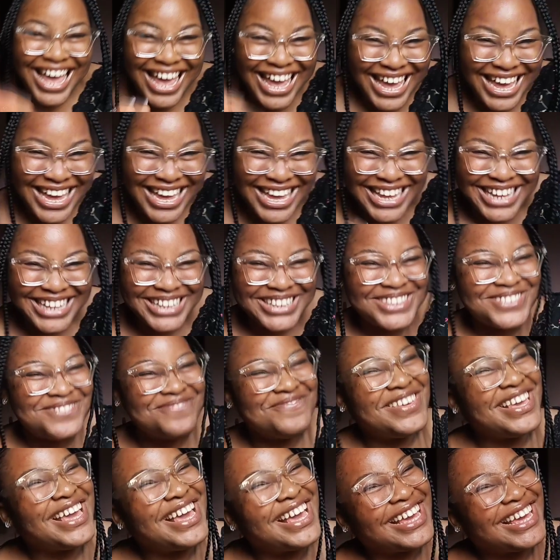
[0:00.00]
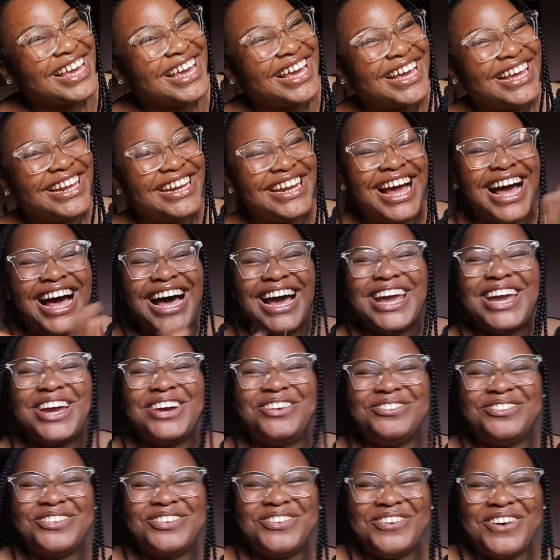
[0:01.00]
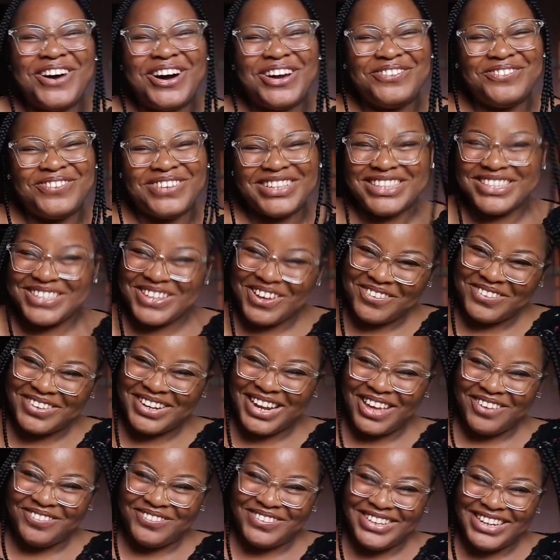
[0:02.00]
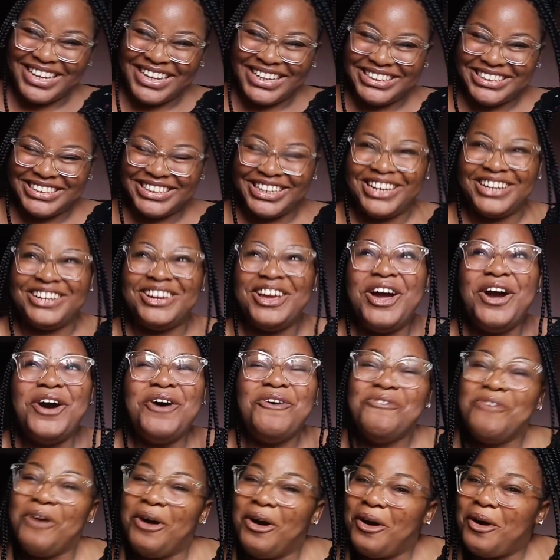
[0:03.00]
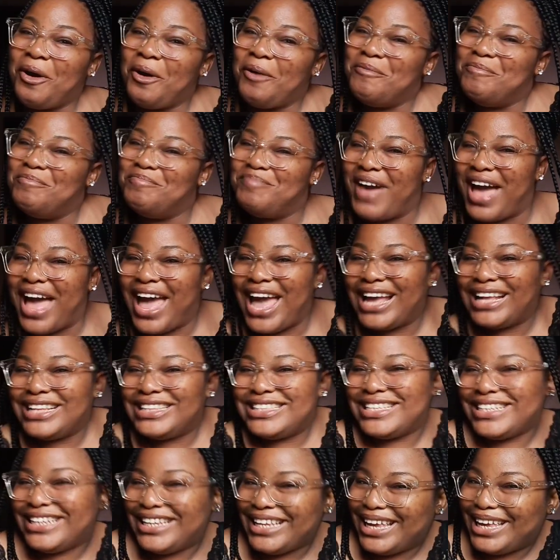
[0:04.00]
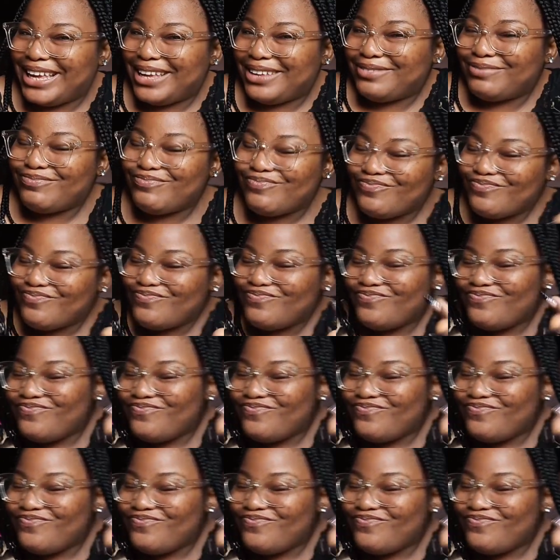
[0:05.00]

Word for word: Hey, it's me again. Hi, everyone. What's up, Clevy Nation? Welcome back to the